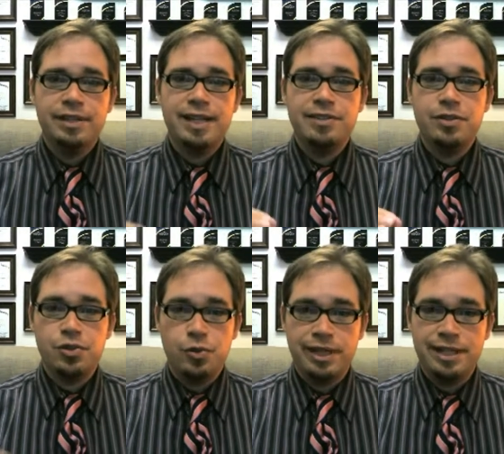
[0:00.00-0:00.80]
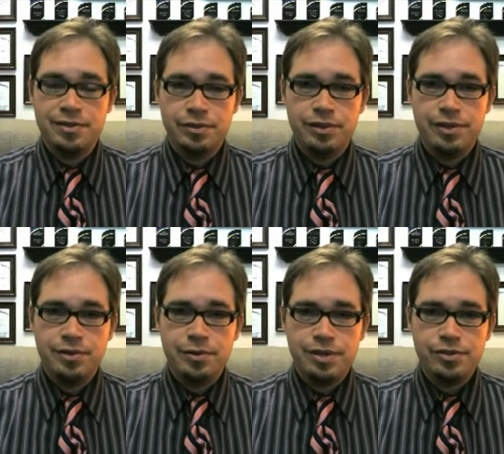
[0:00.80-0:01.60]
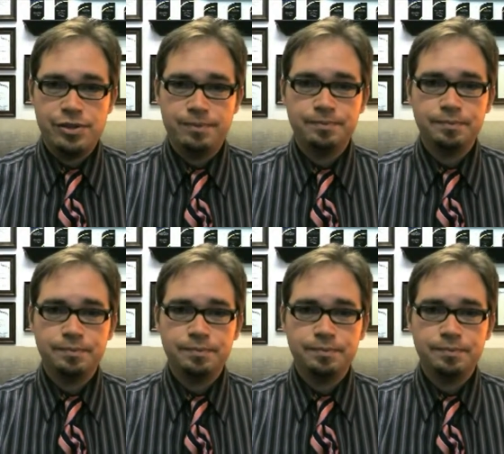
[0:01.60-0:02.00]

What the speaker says: That's the short answer to this question.